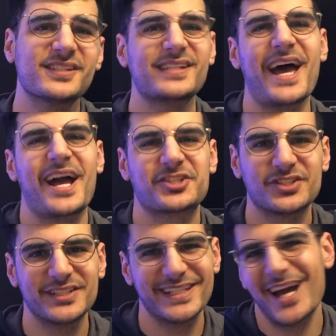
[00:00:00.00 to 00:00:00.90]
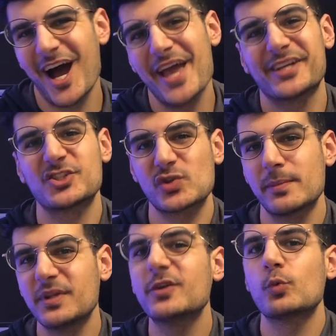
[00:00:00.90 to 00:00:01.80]
is actually
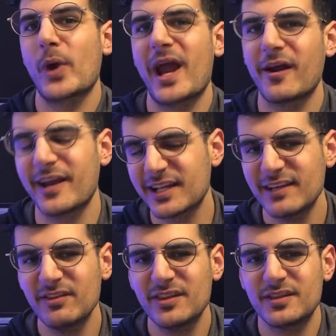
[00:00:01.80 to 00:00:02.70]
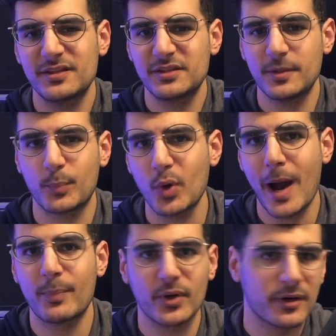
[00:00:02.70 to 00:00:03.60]
extremely rare, and given the
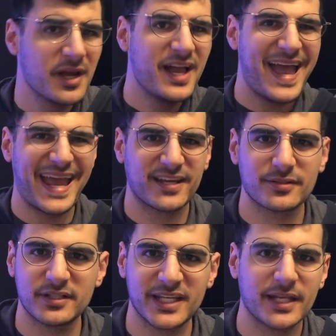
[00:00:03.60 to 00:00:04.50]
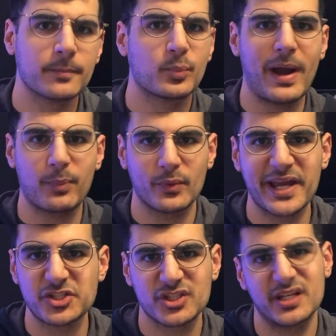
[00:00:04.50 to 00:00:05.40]
proper handling,
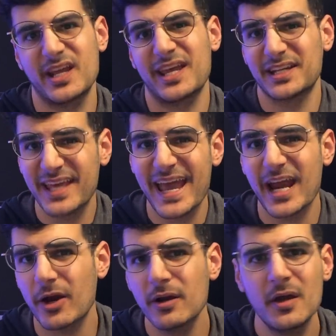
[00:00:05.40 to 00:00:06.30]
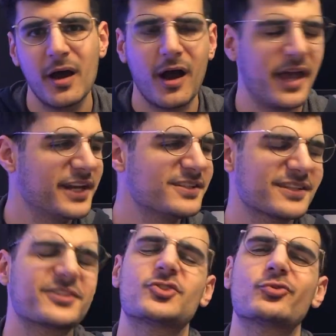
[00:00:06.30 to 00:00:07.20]
preparation, and care, it is
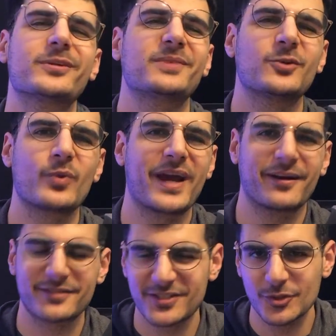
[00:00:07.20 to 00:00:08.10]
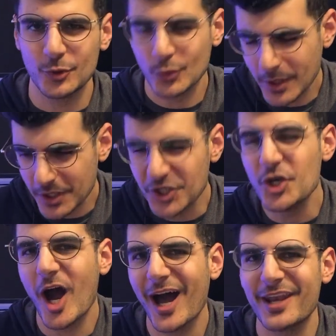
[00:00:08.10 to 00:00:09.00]
extremely rare to
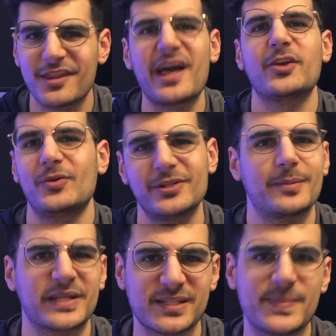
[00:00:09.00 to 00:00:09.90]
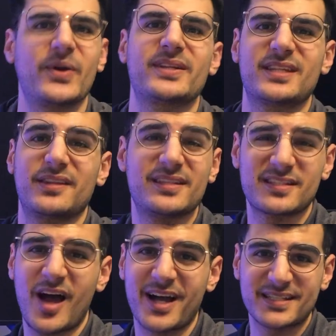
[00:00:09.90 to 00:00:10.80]
none that you will end up experiencing this
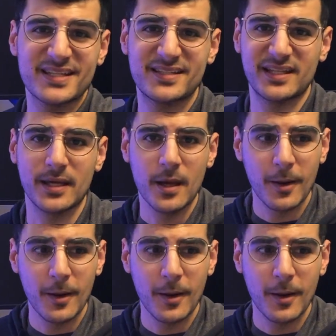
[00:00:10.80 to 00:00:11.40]
toxicity.